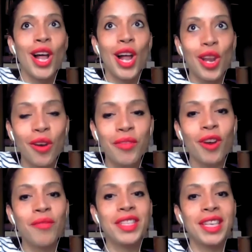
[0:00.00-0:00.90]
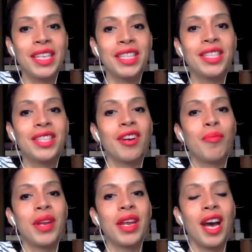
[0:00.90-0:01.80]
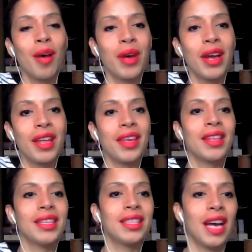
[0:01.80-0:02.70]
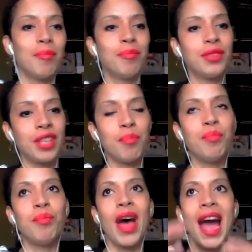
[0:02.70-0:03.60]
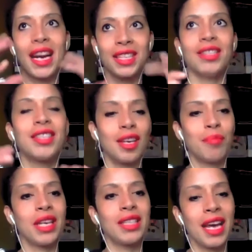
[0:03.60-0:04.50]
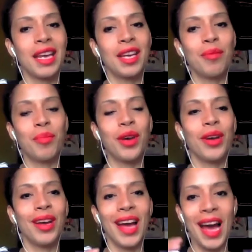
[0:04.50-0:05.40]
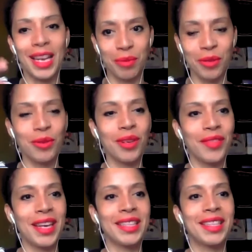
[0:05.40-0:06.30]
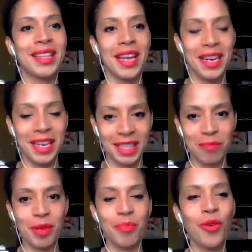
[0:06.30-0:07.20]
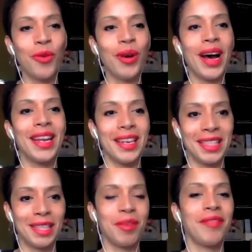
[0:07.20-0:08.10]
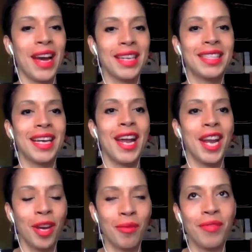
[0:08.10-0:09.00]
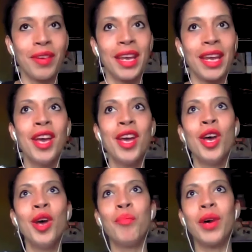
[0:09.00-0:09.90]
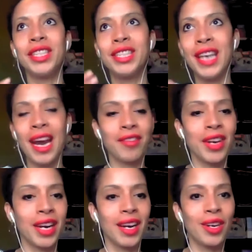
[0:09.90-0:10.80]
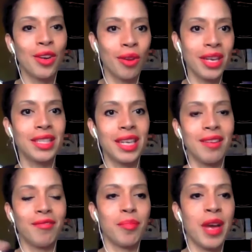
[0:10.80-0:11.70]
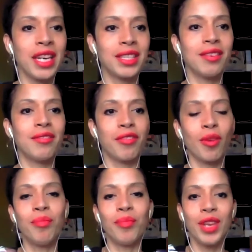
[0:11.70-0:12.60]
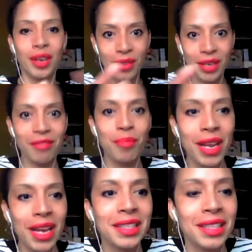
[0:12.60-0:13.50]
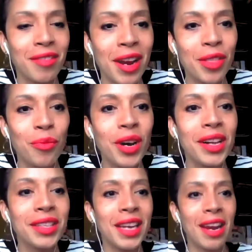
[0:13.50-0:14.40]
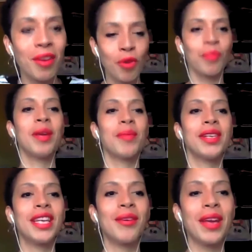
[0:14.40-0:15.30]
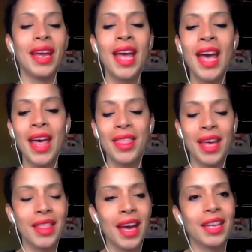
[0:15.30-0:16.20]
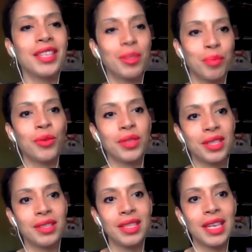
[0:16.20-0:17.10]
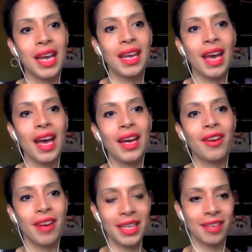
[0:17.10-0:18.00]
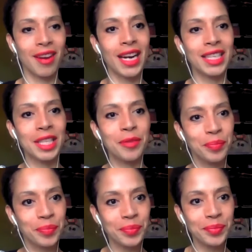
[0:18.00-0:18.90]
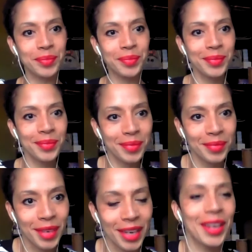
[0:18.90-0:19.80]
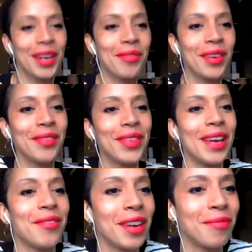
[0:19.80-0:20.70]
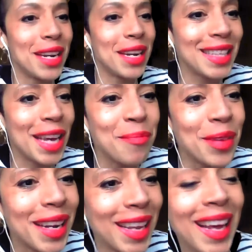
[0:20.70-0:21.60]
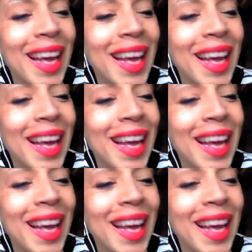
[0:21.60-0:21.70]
a lot of conversations are opening up, and I think there's some actions that are being taken. But as with all of this, there needs to be more and it needs to be faster. And hopefully by sharing knowledge and information from, you know, different places around the world and hearing what people are doing, then that can support us to take greater action. I don't know if I've hit 5 minutes yet, but